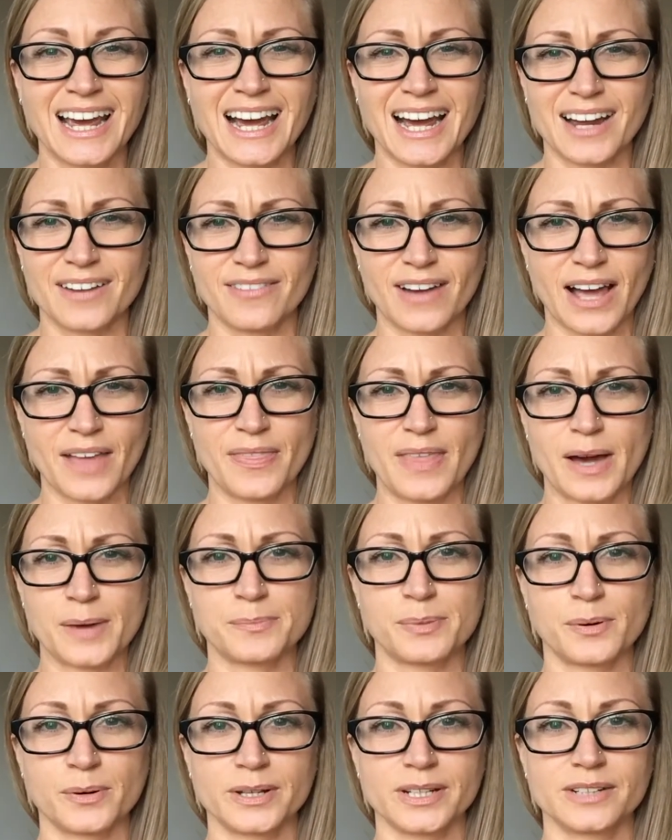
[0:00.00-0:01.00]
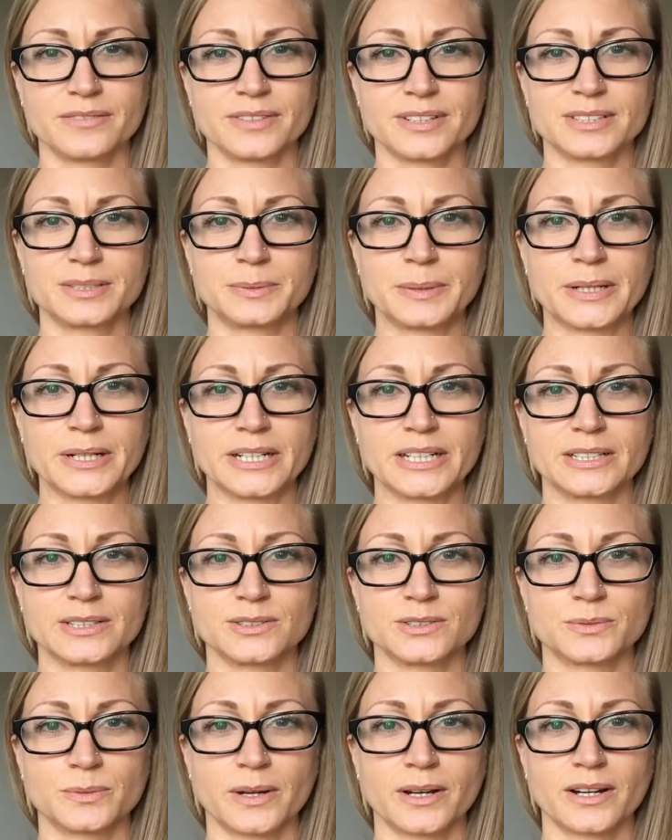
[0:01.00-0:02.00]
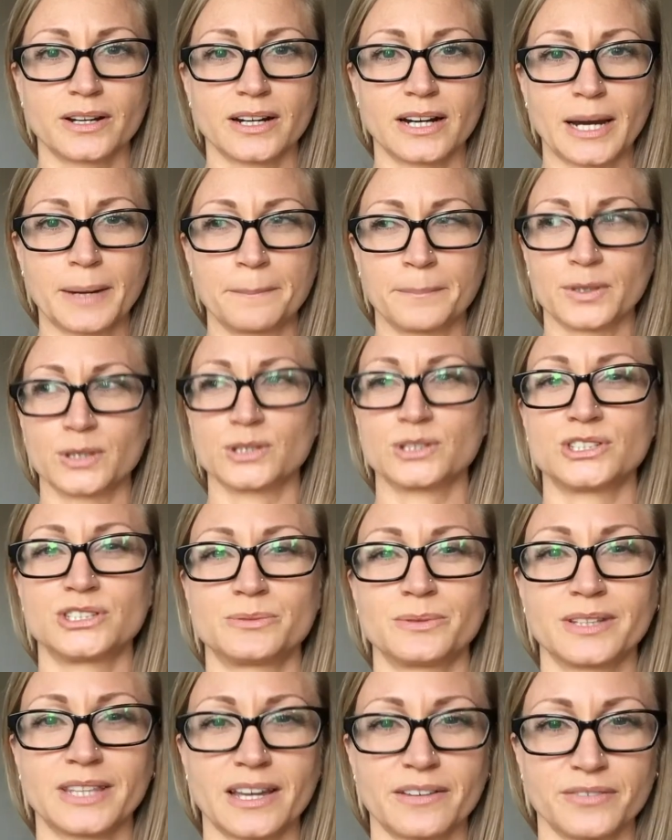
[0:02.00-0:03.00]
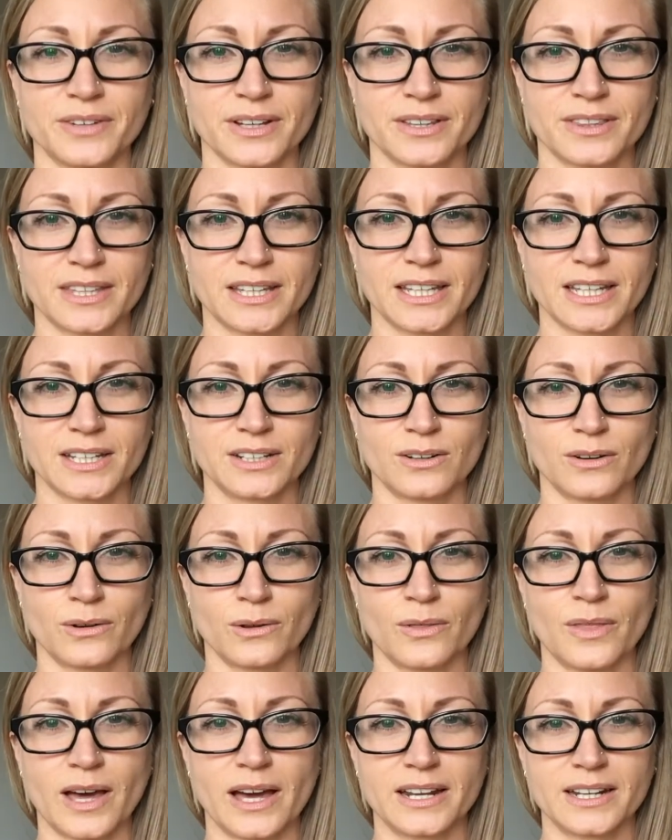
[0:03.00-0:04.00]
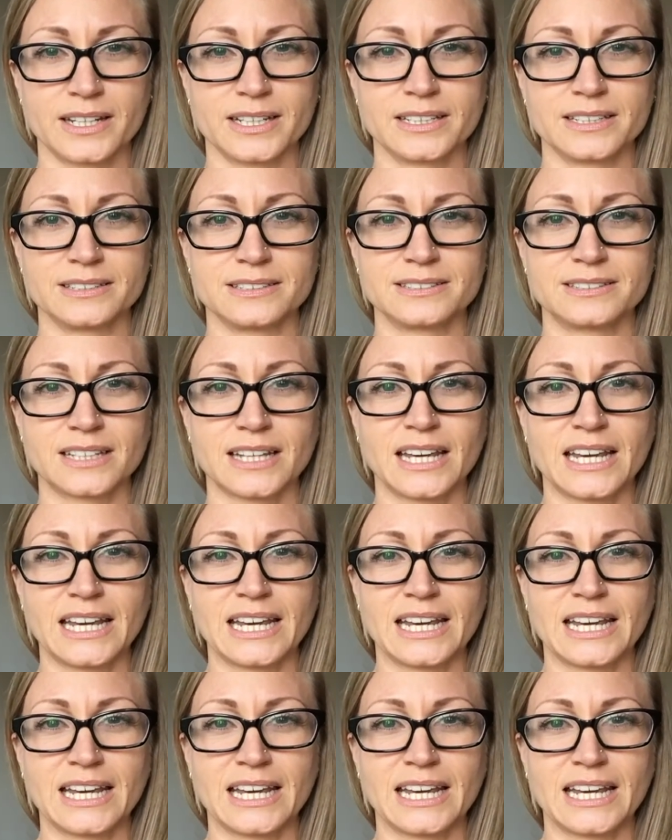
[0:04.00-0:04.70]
i've had that point of experience where i merged with everything and all that is